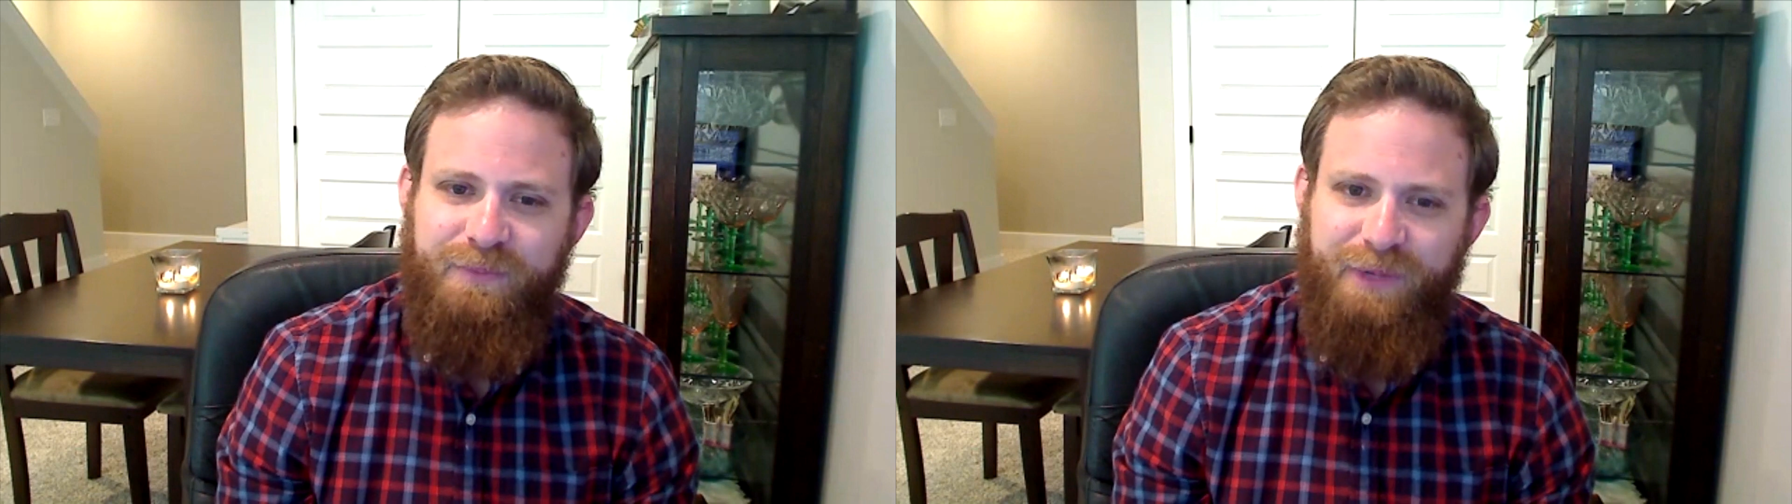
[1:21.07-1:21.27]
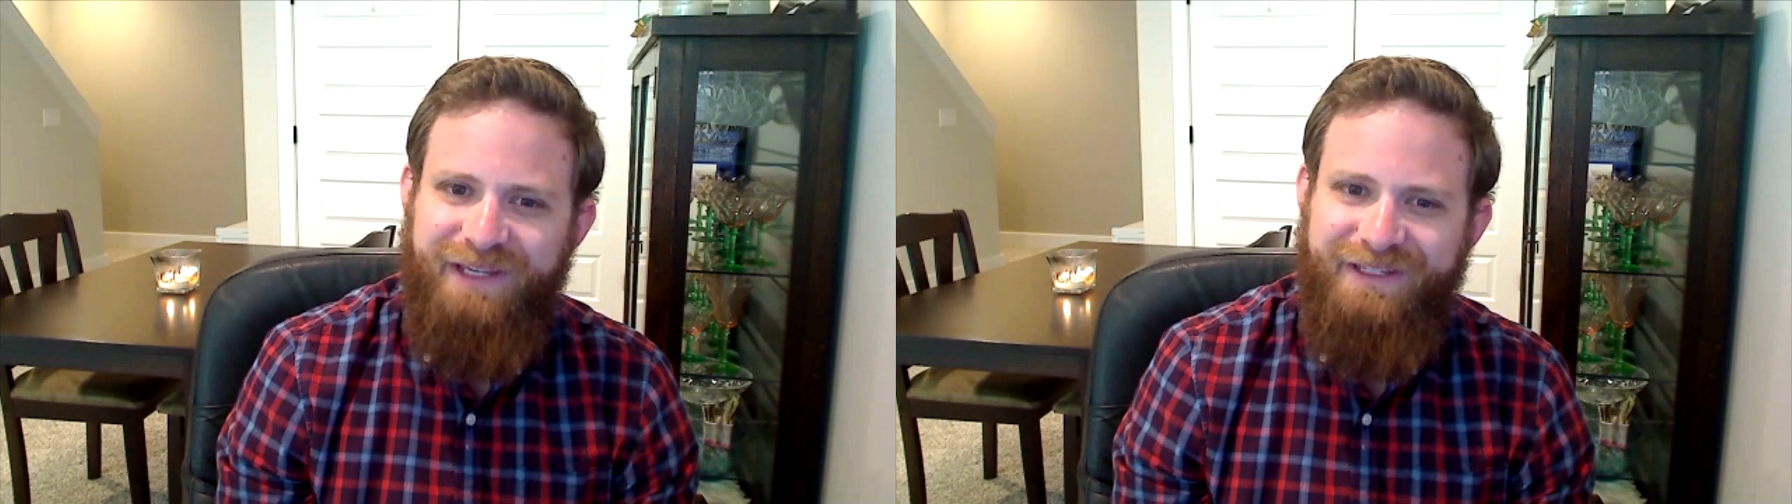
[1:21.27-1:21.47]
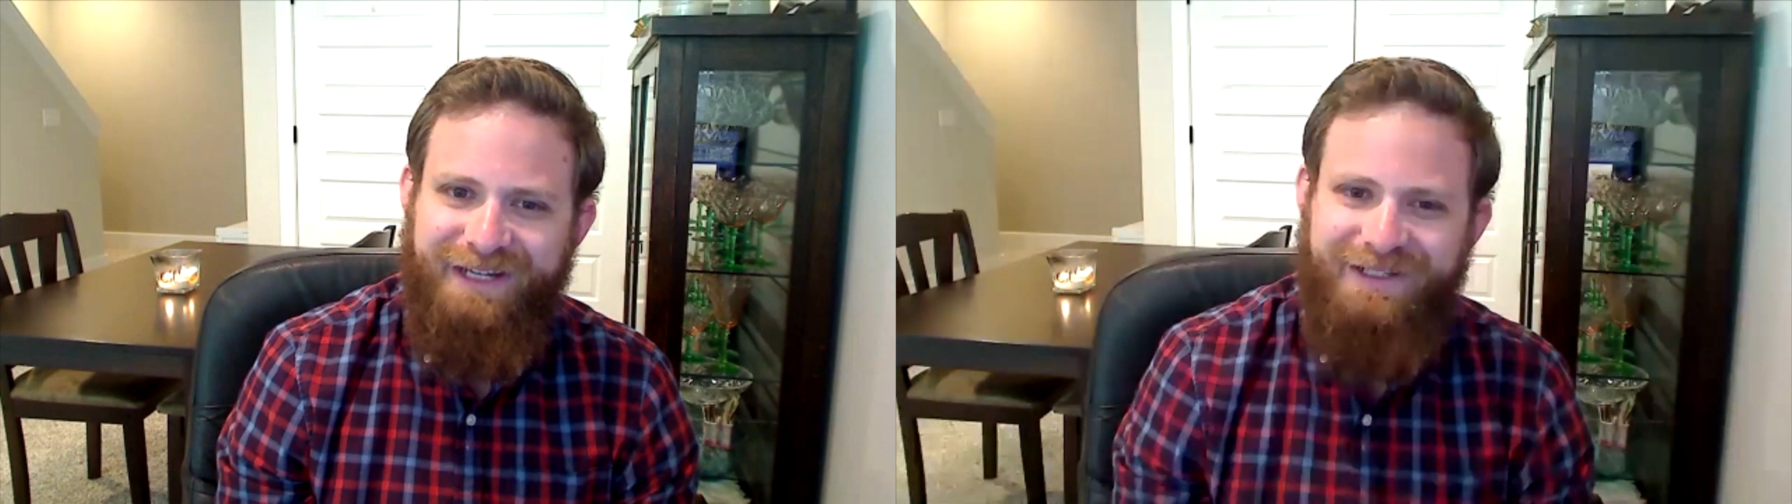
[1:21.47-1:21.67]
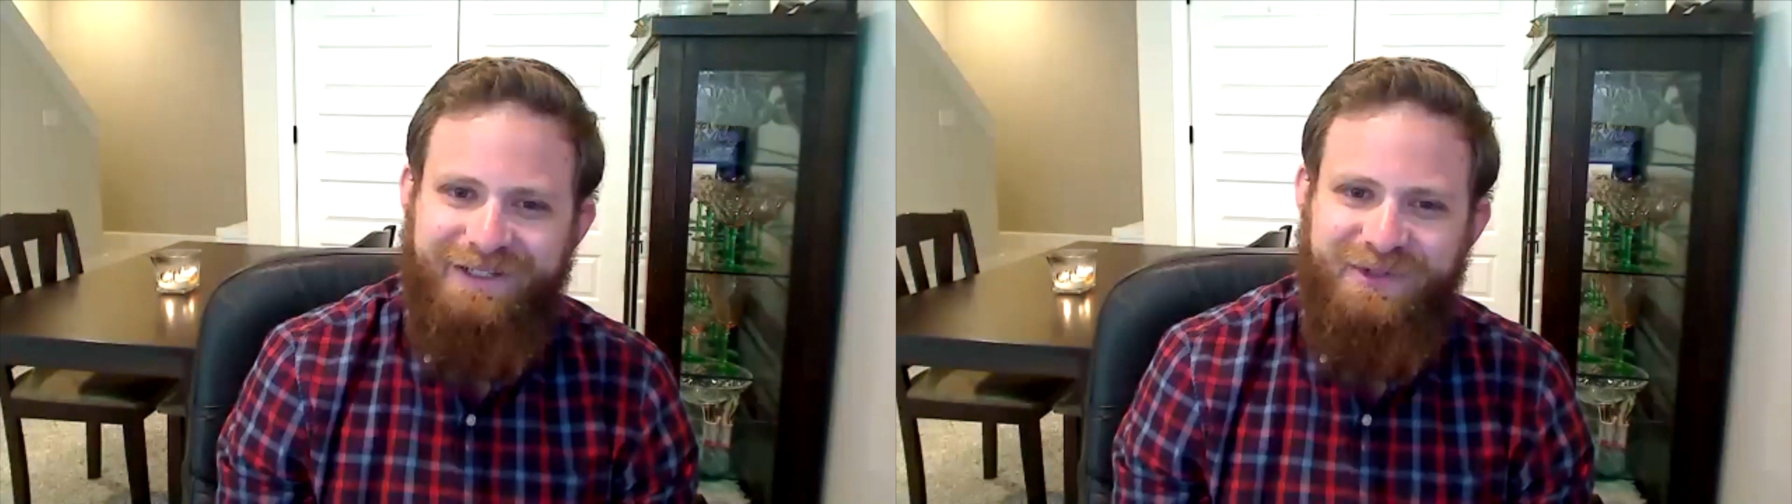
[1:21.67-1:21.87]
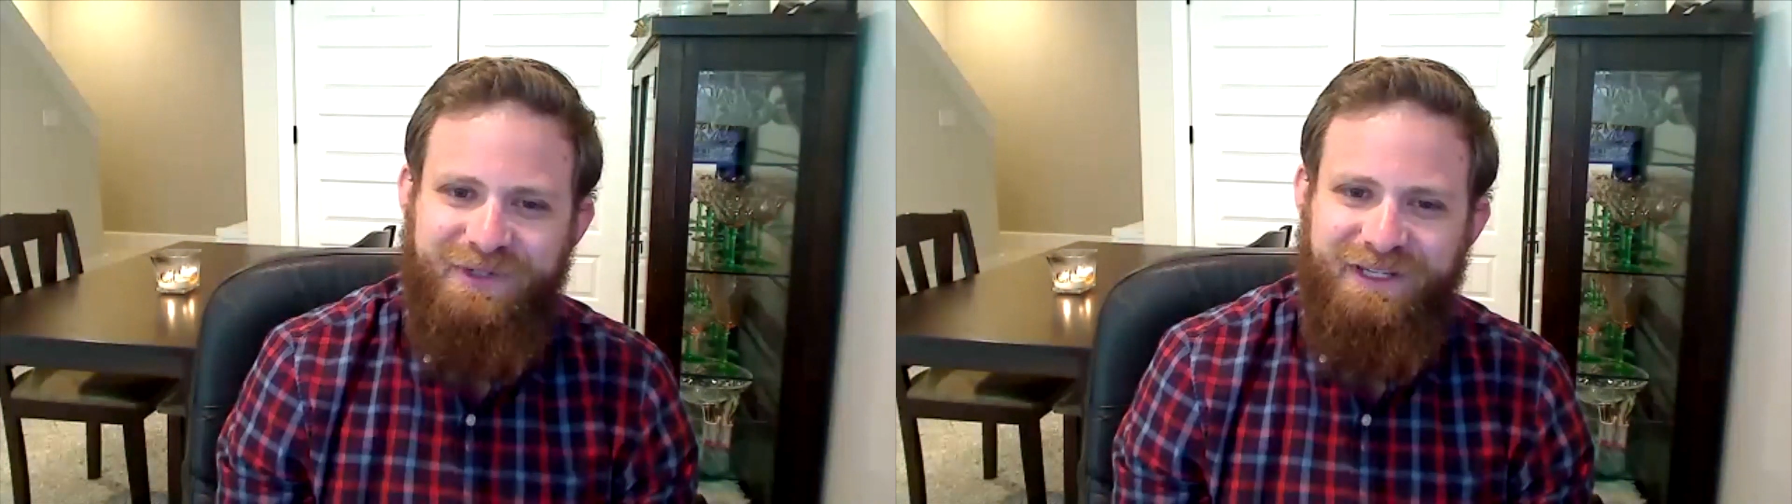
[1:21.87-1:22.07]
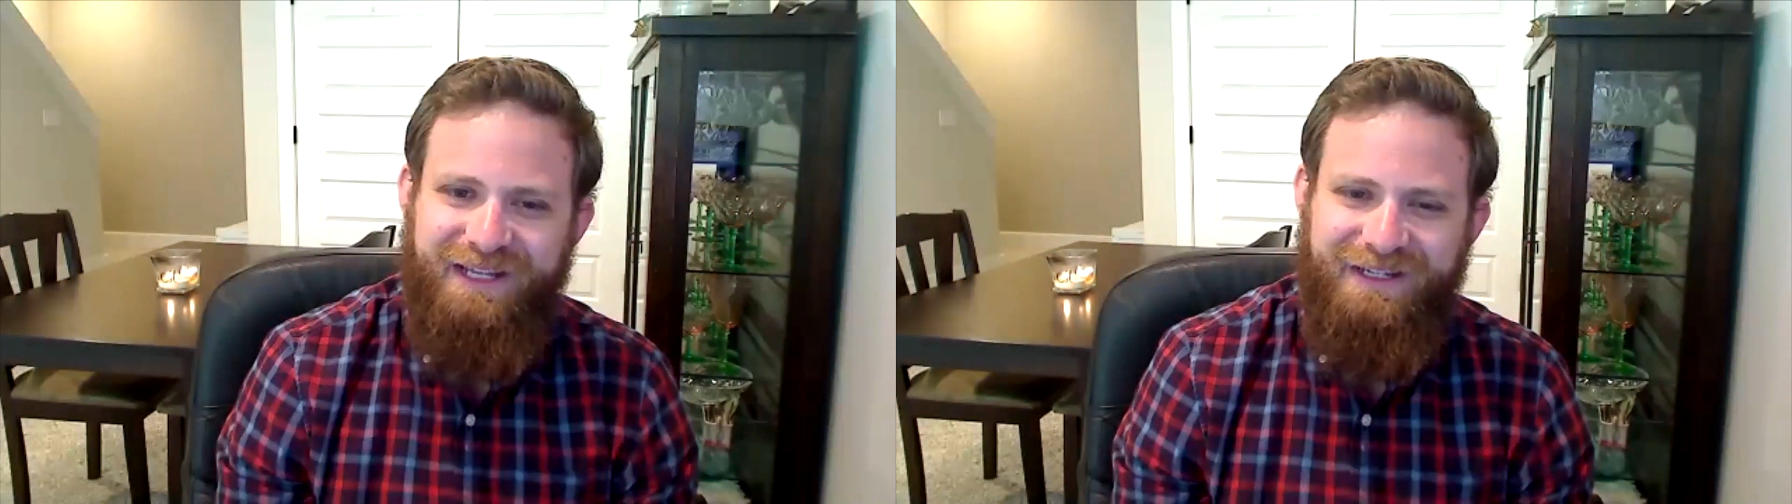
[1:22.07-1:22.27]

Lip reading: being connected to it again.